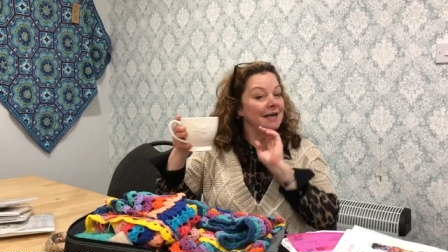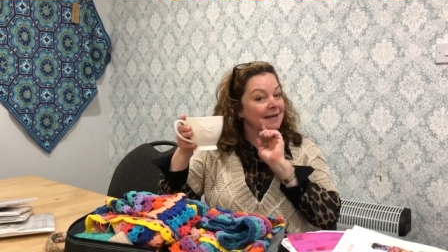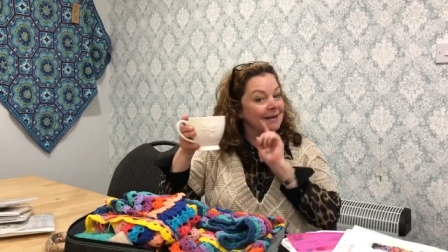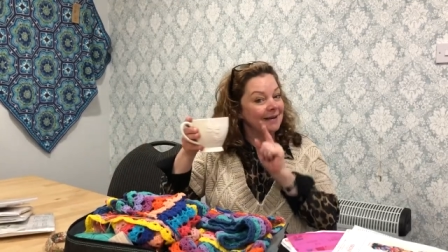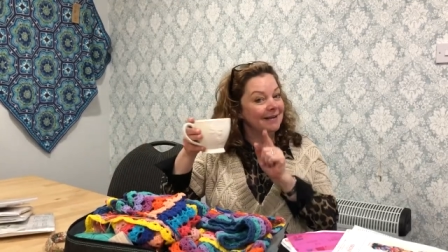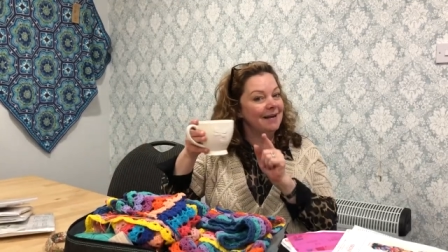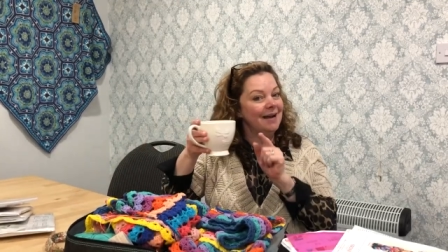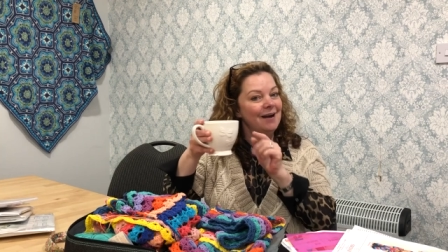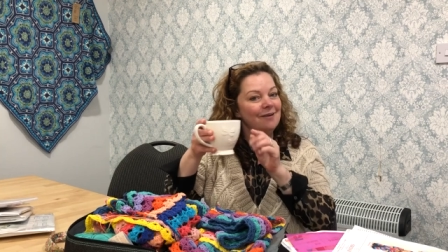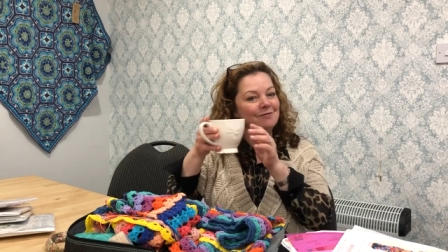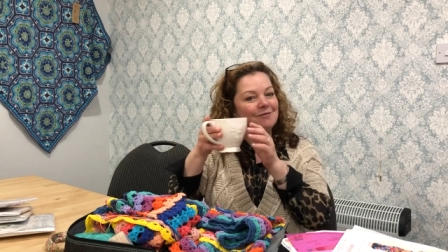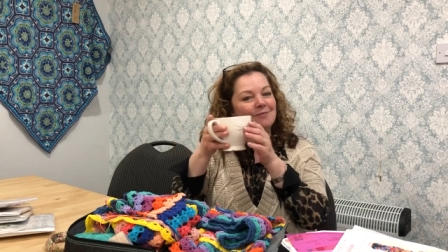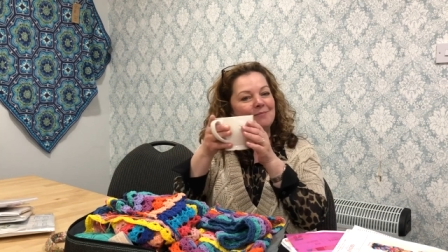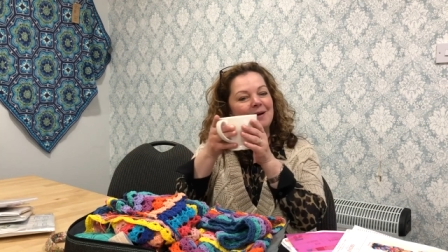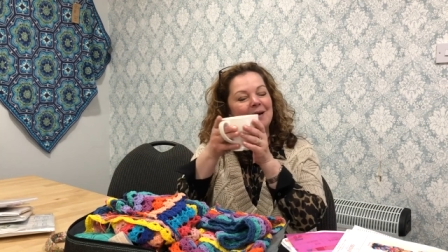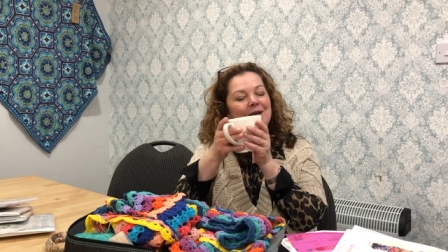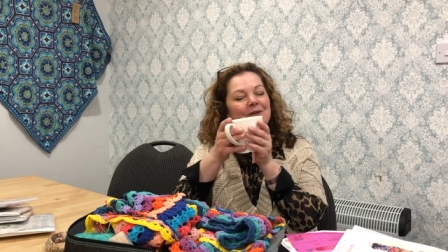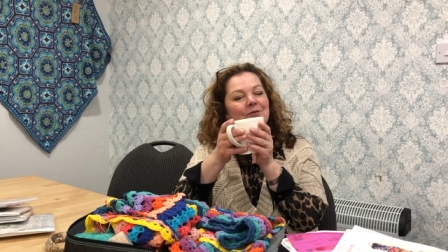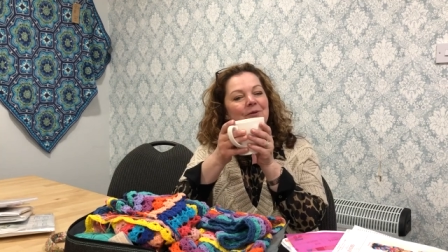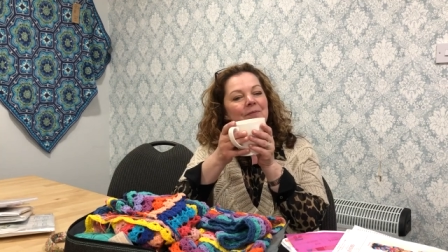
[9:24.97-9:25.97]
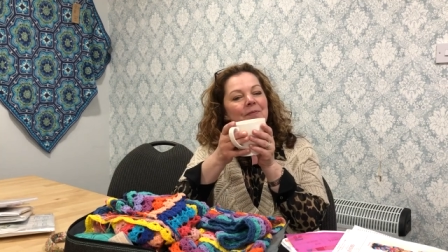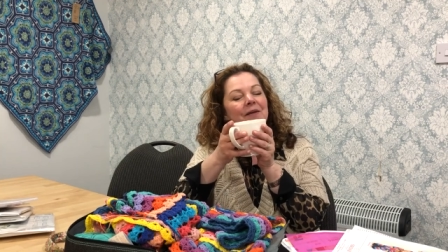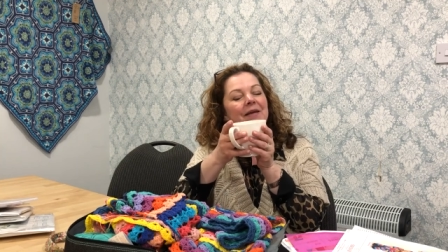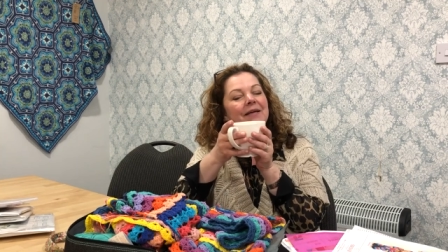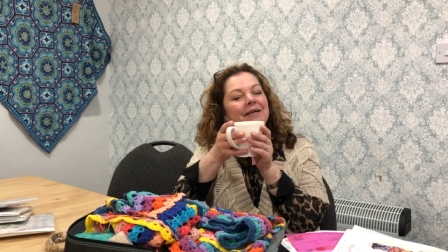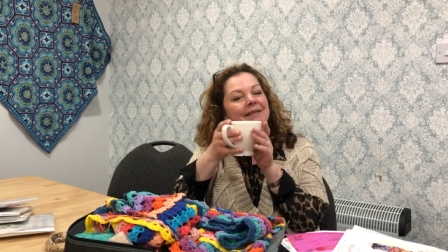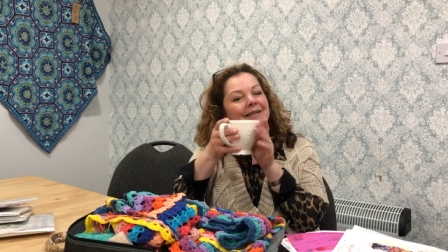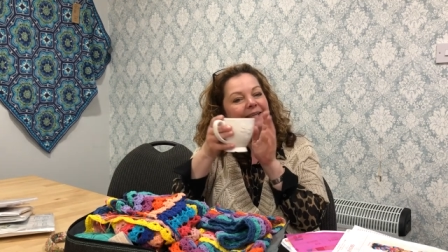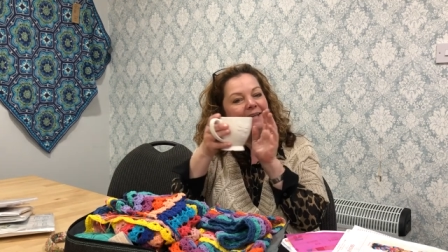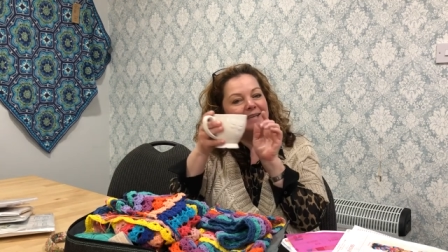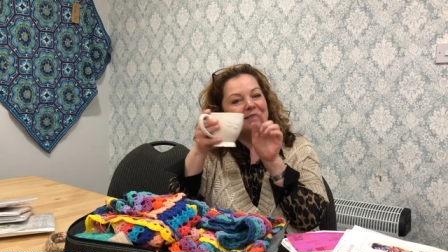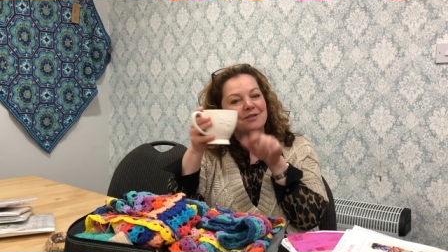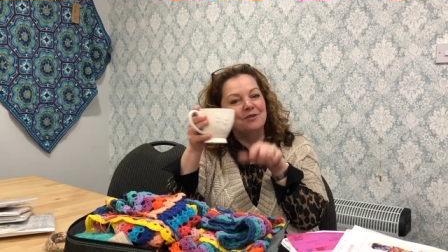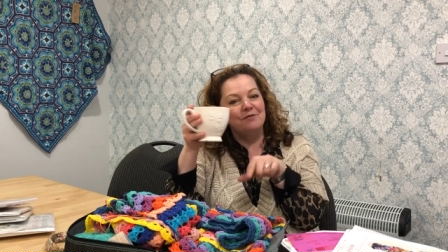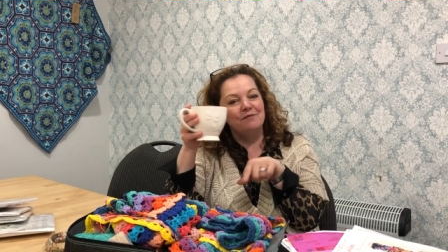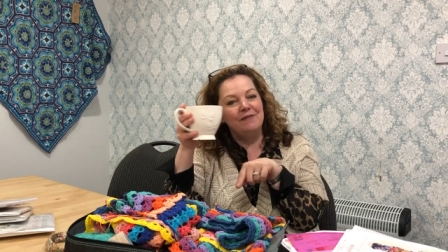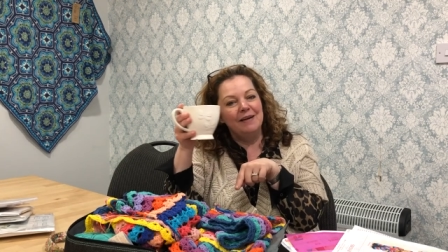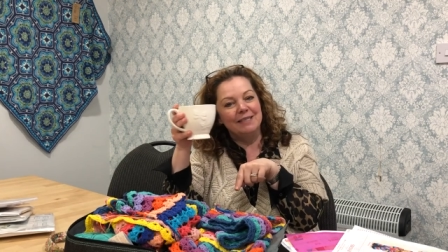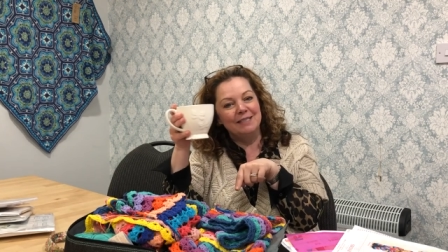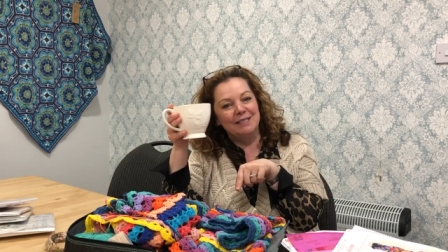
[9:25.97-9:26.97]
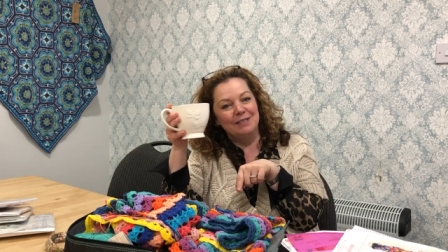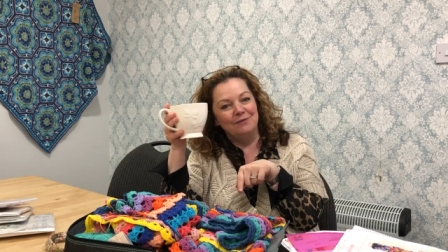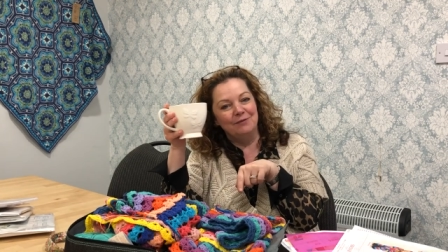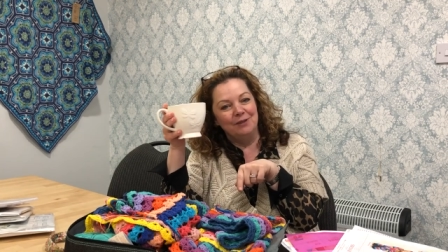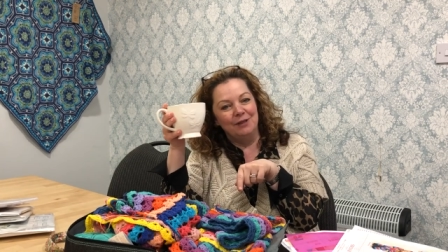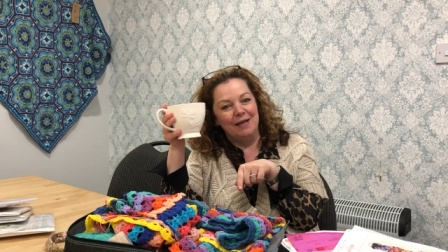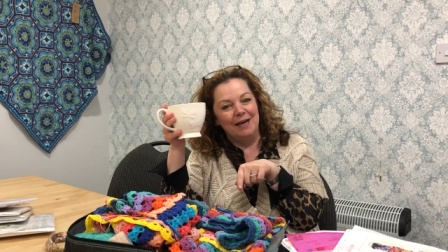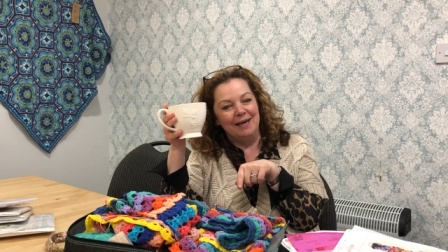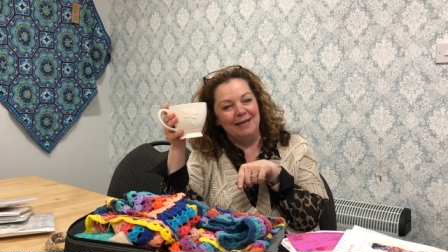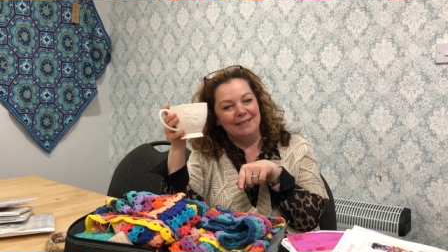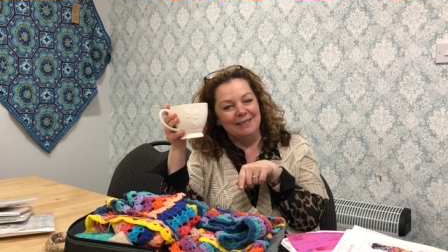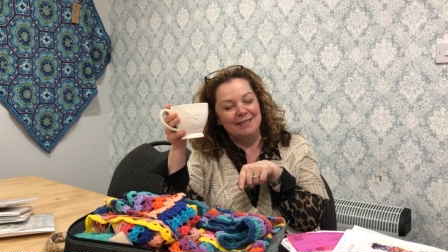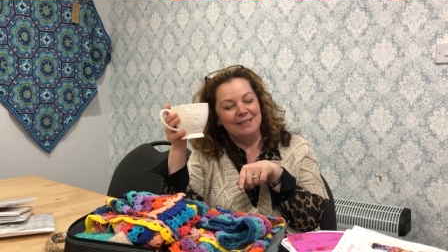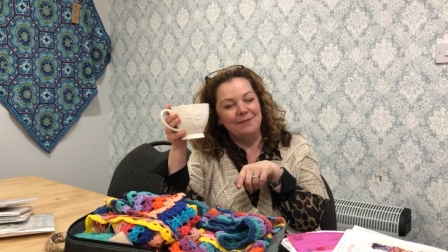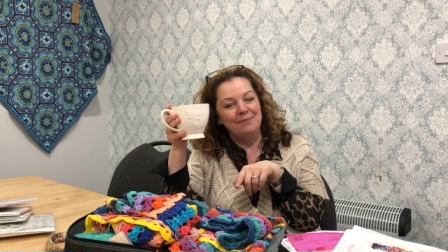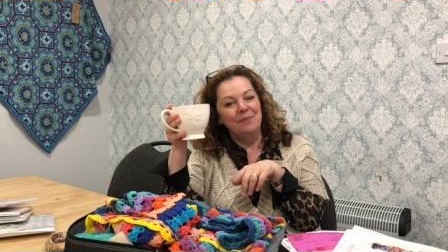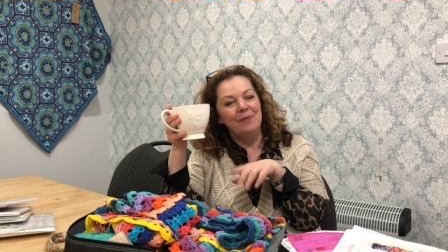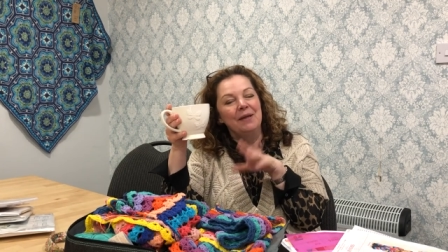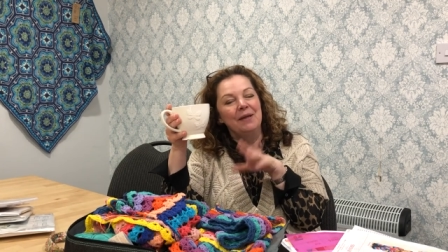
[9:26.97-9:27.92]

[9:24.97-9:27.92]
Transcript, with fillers: and I haven't made one, is the festival hat.